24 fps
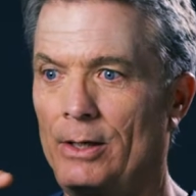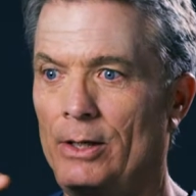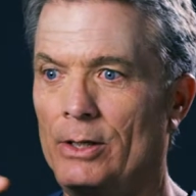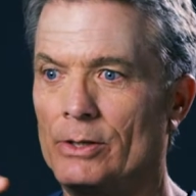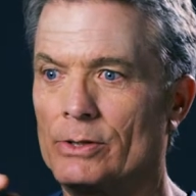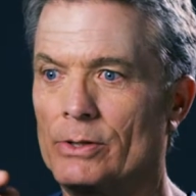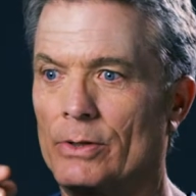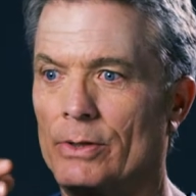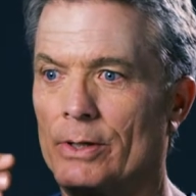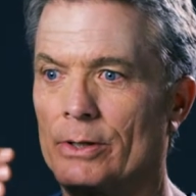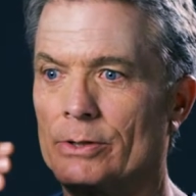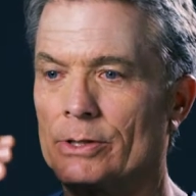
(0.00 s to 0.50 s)

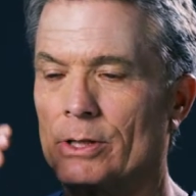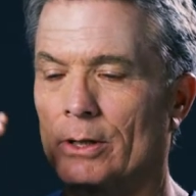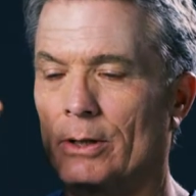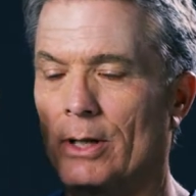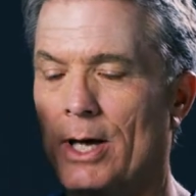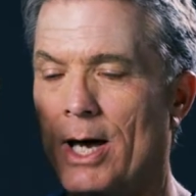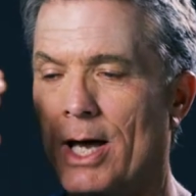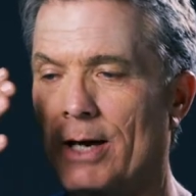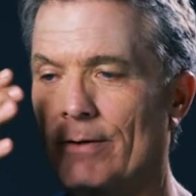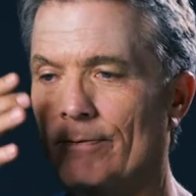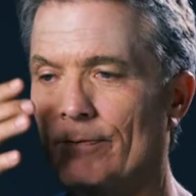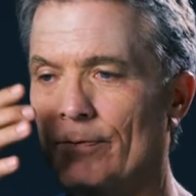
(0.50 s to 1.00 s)
So there's a
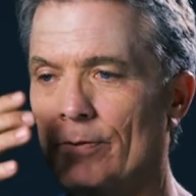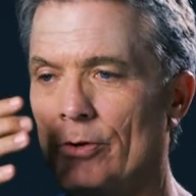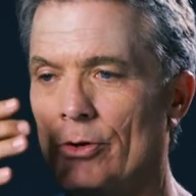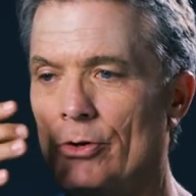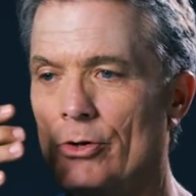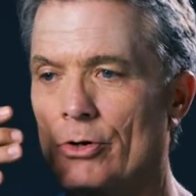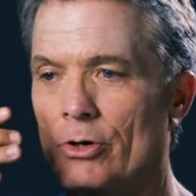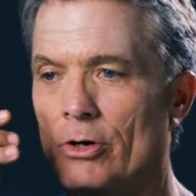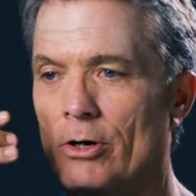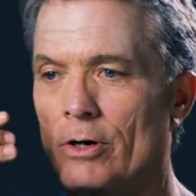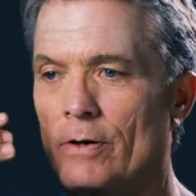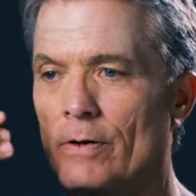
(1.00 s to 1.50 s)
lot of
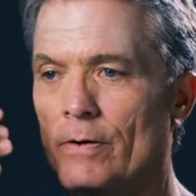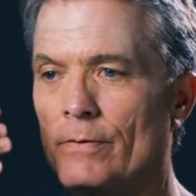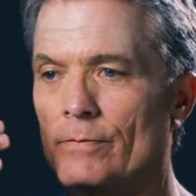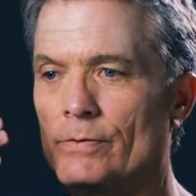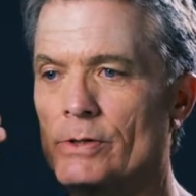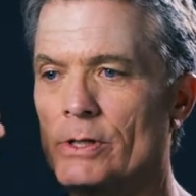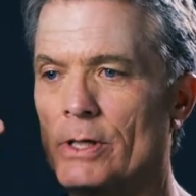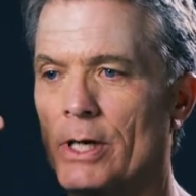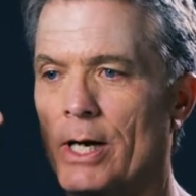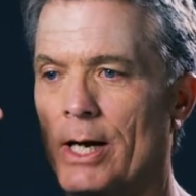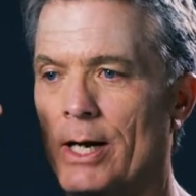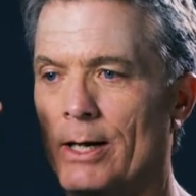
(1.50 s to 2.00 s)

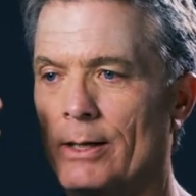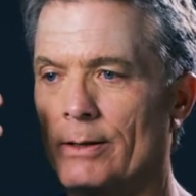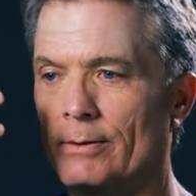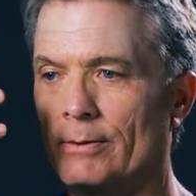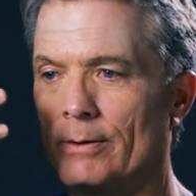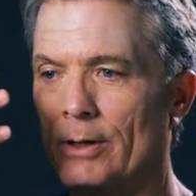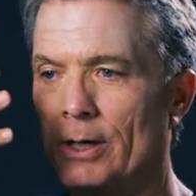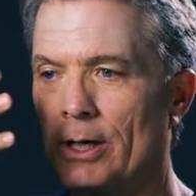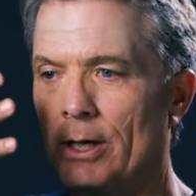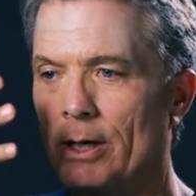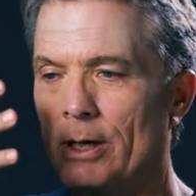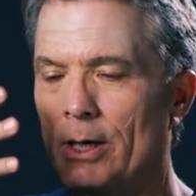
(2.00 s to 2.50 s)
nerves and
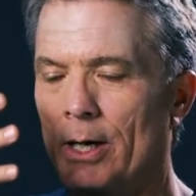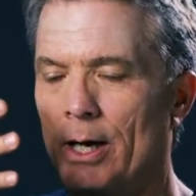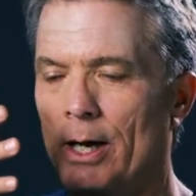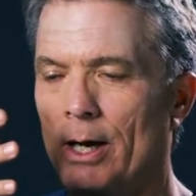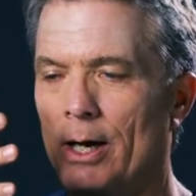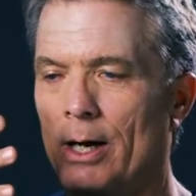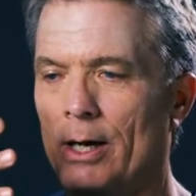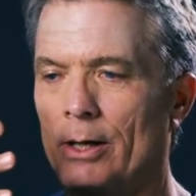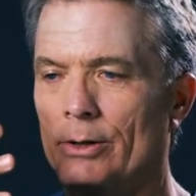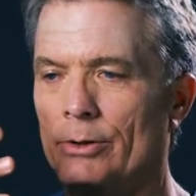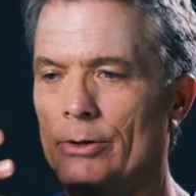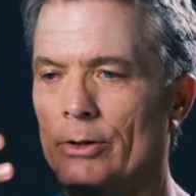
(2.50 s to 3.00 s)

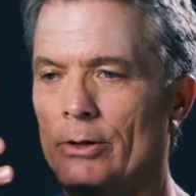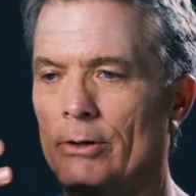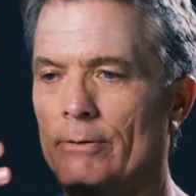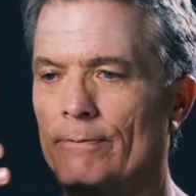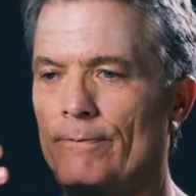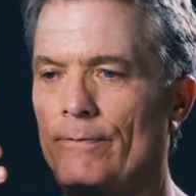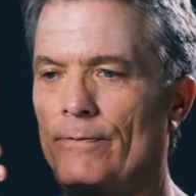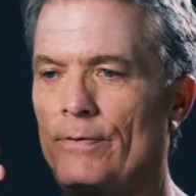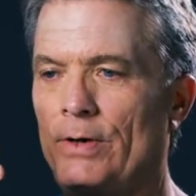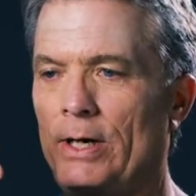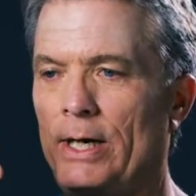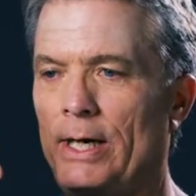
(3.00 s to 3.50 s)
nerve
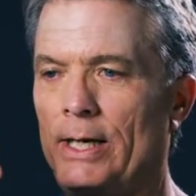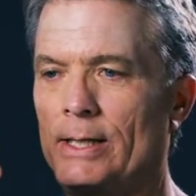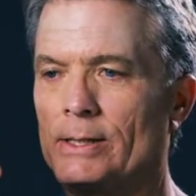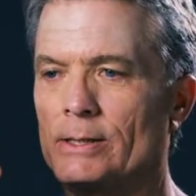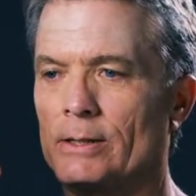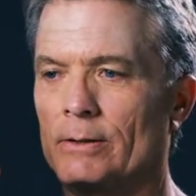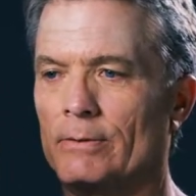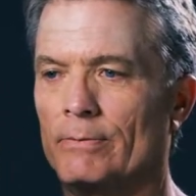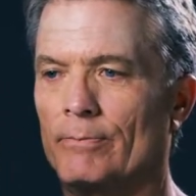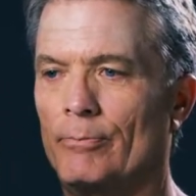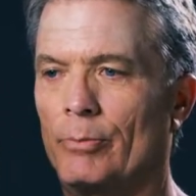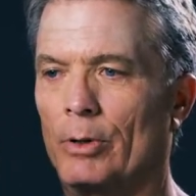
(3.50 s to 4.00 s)
feeds
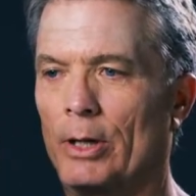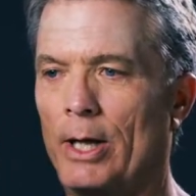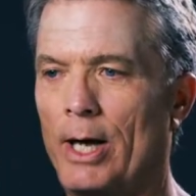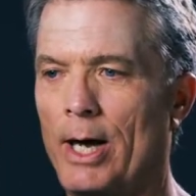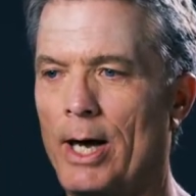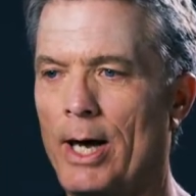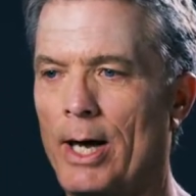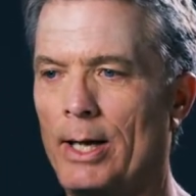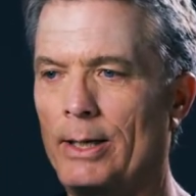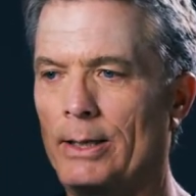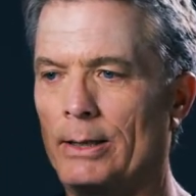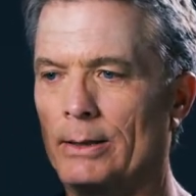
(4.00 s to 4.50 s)
of
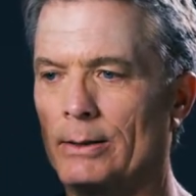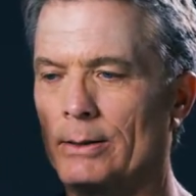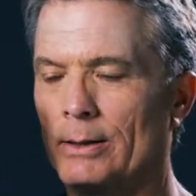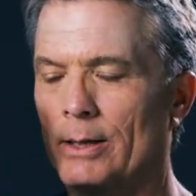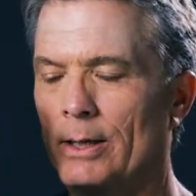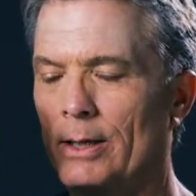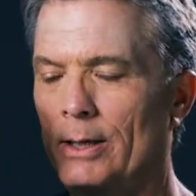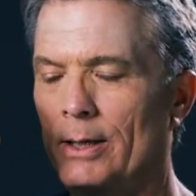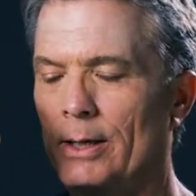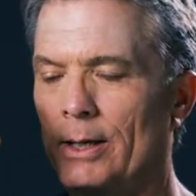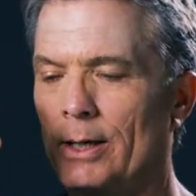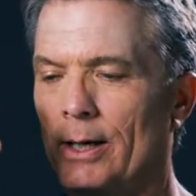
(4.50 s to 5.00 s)
blood and
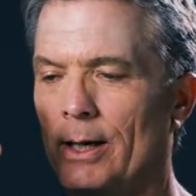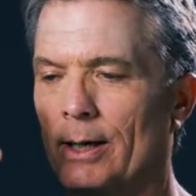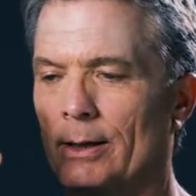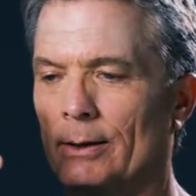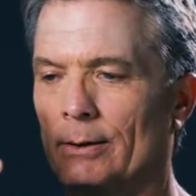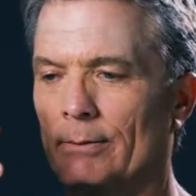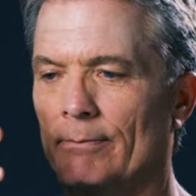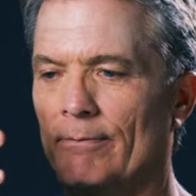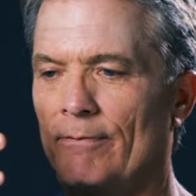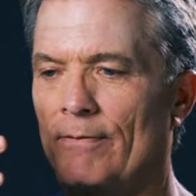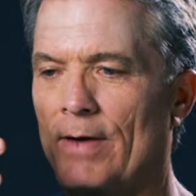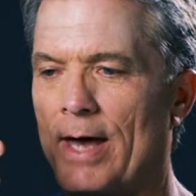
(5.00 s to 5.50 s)

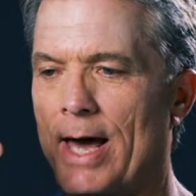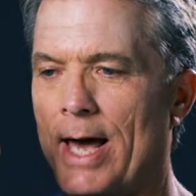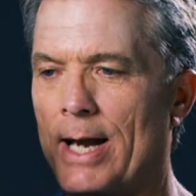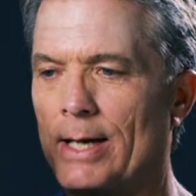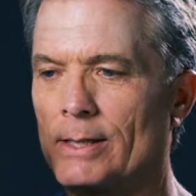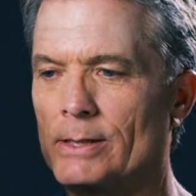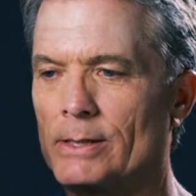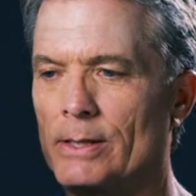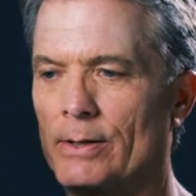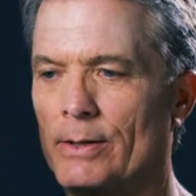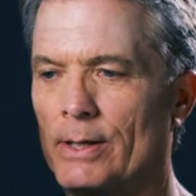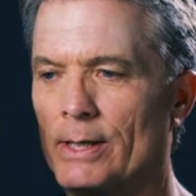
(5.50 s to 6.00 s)

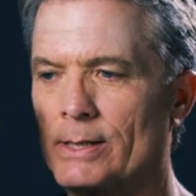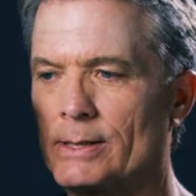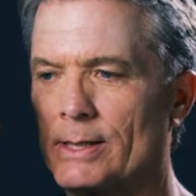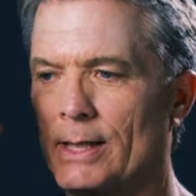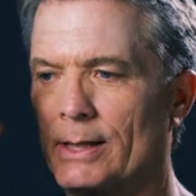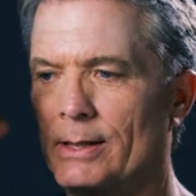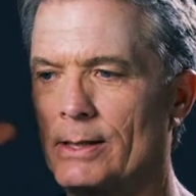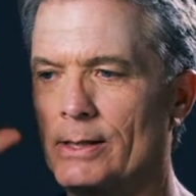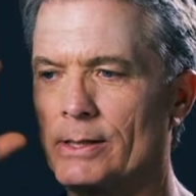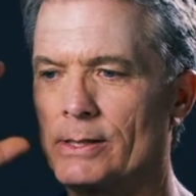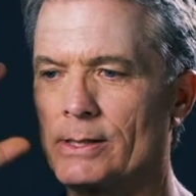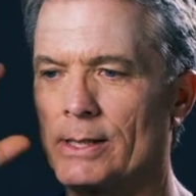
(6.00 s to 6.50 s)
lymphatics and things
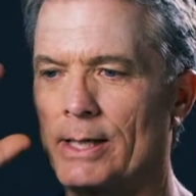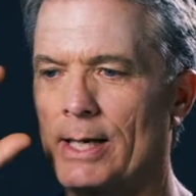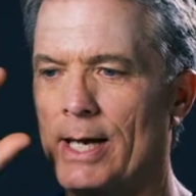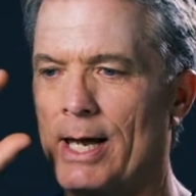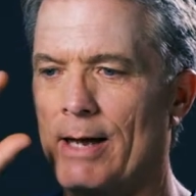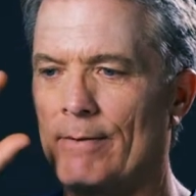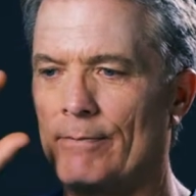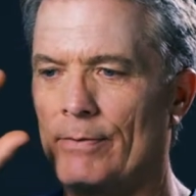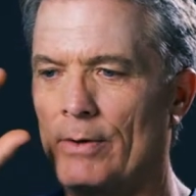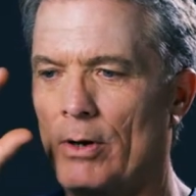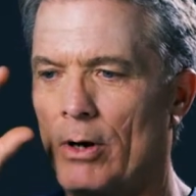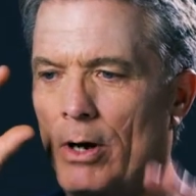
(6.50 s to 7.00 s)
like this that
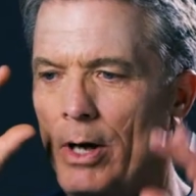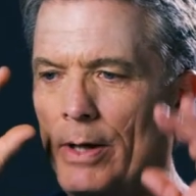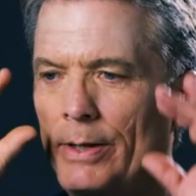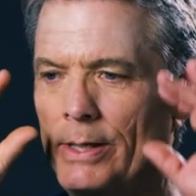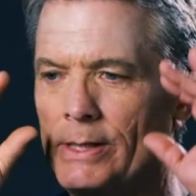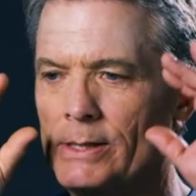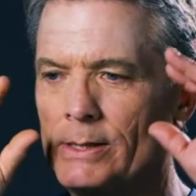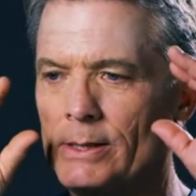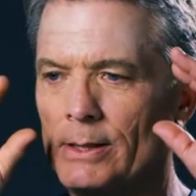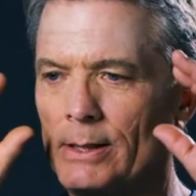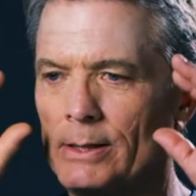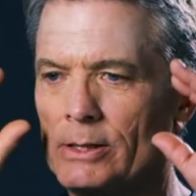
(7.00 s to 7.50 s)
have all
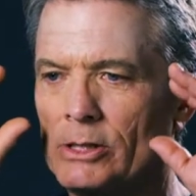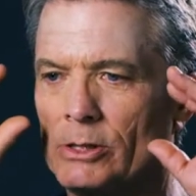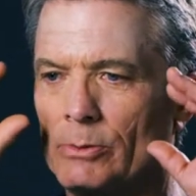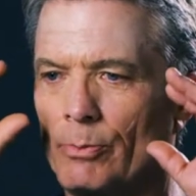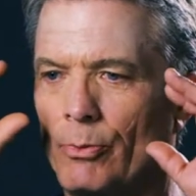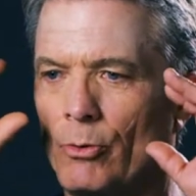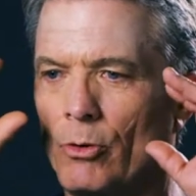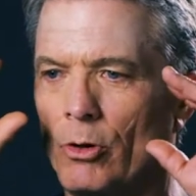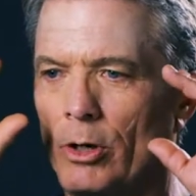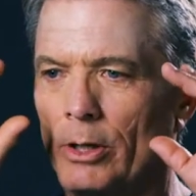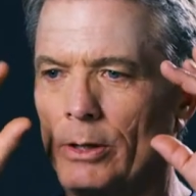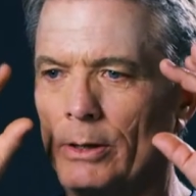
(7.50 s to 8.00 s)
these little
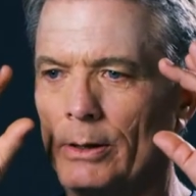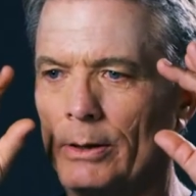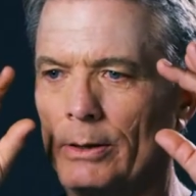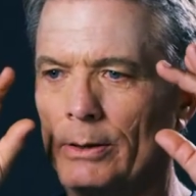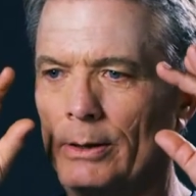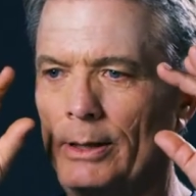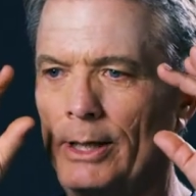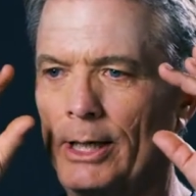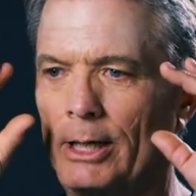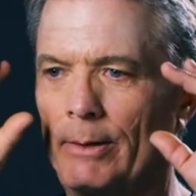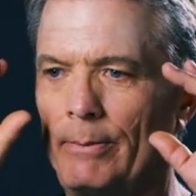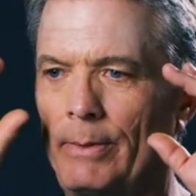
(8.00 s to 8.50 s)
support
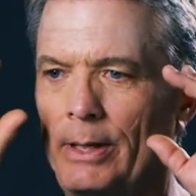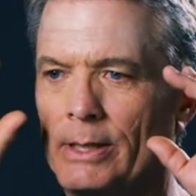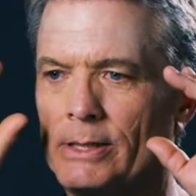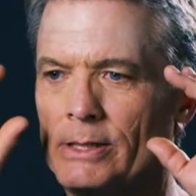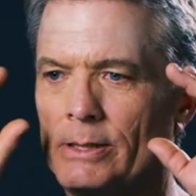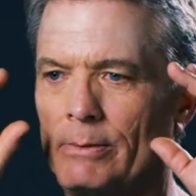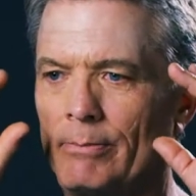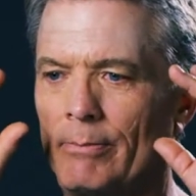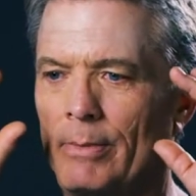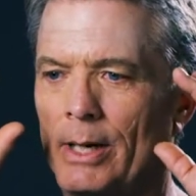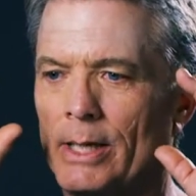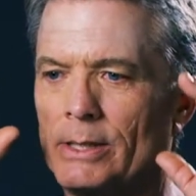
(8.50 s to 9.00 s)
ligaments
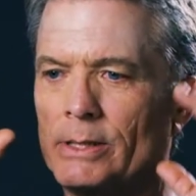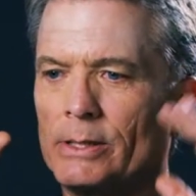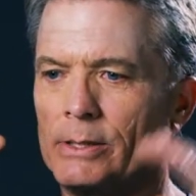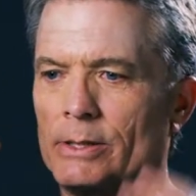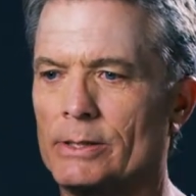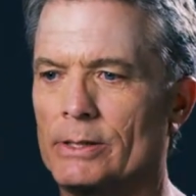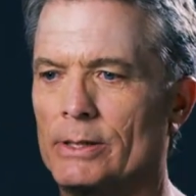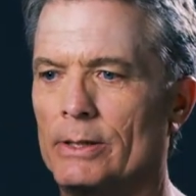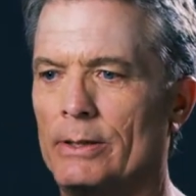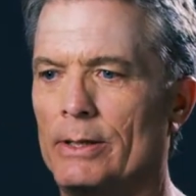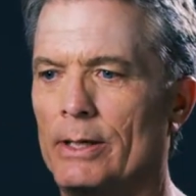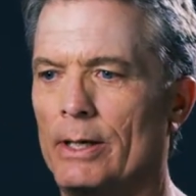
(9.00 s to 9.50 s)
and
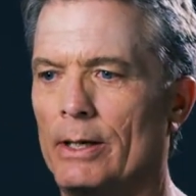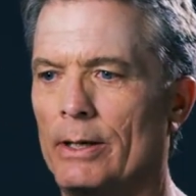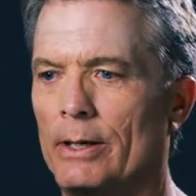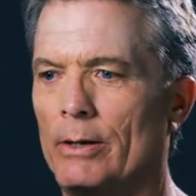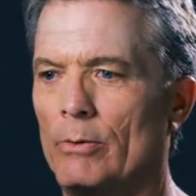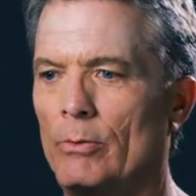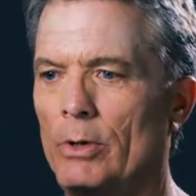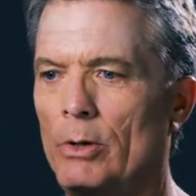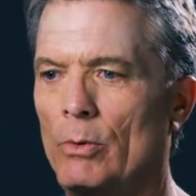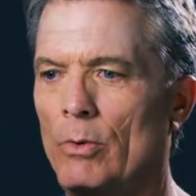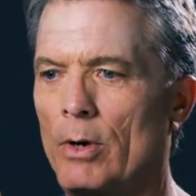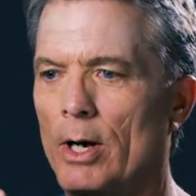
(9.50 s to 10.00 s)
muscles in there
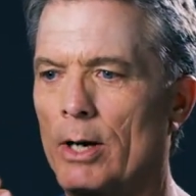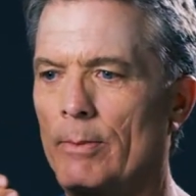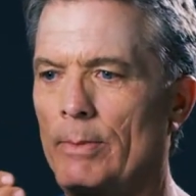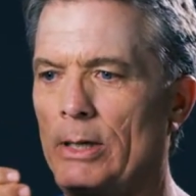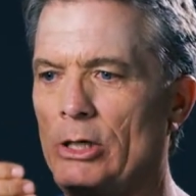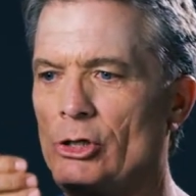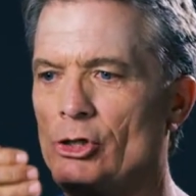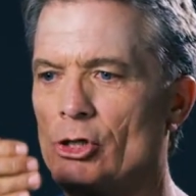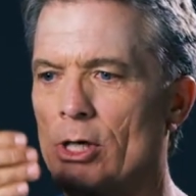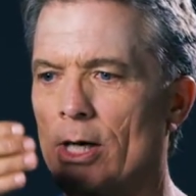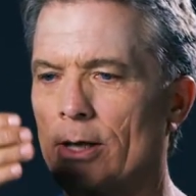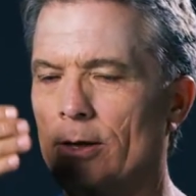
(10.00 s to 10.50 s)
that we want to be
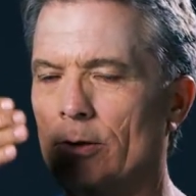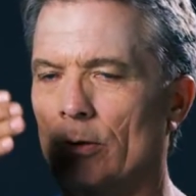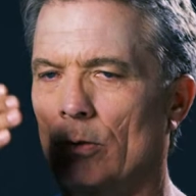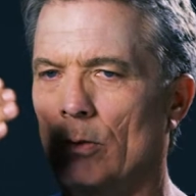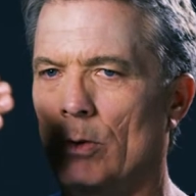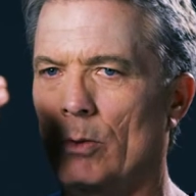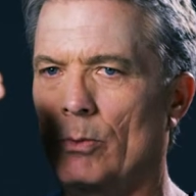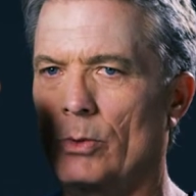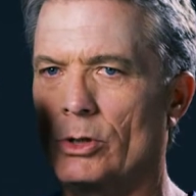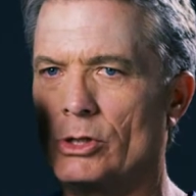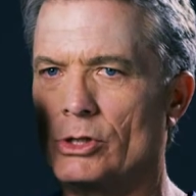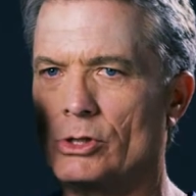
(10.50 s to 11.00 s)
gentle
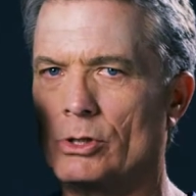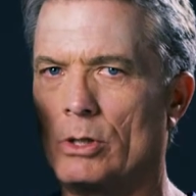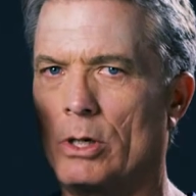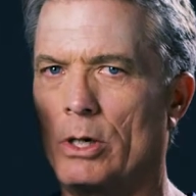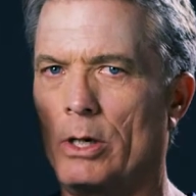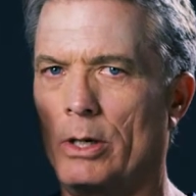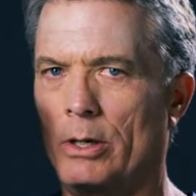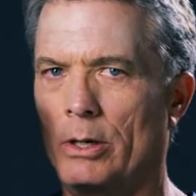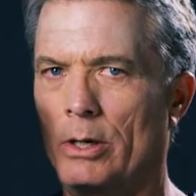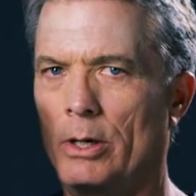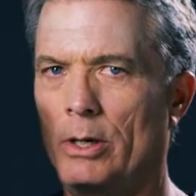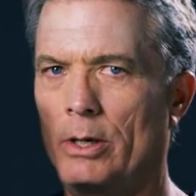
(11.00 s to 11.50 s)
when we
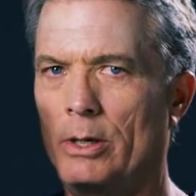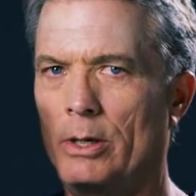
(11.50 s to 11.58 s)
start